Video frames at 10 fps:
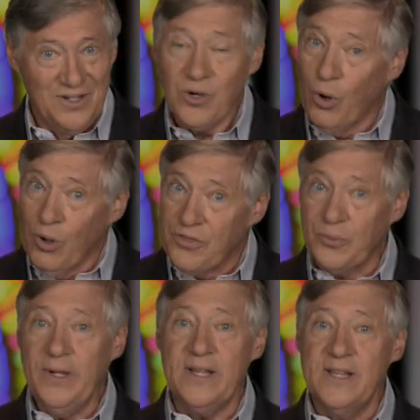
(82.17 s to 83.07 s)
All
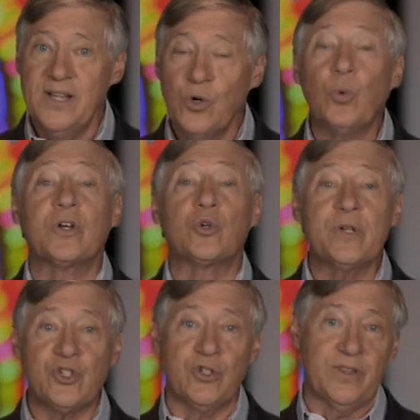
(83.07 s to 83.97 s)
3 were
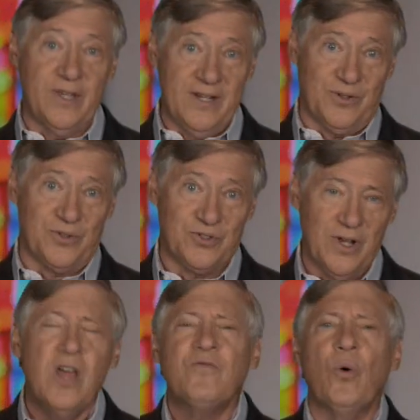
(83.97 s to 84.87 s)
Christian thinkers.
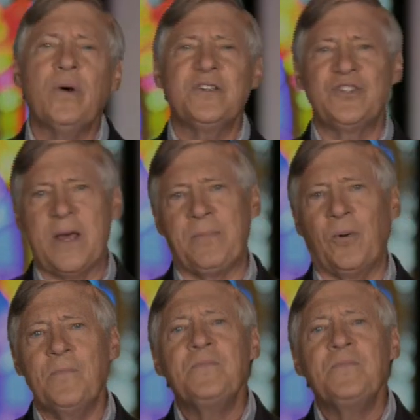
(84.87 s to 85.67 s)
For example,